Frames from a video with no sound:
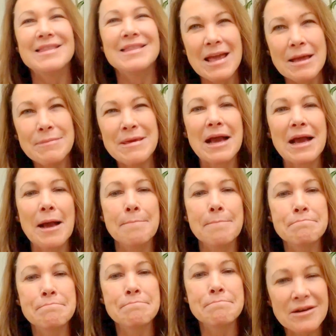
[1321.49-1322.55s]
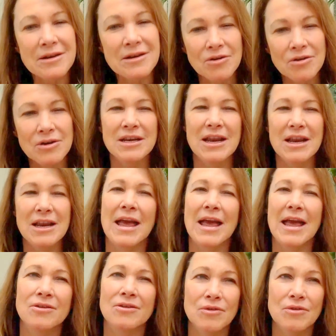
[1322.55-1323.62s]
they become bitter and
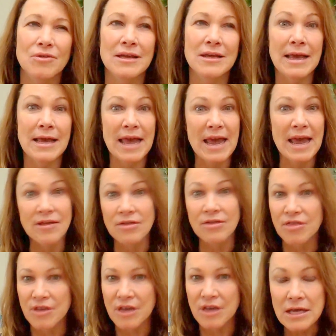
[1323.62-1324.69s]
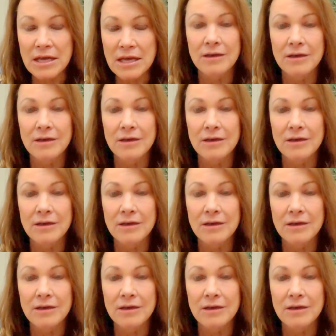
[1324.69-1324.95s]
angry and they can't think.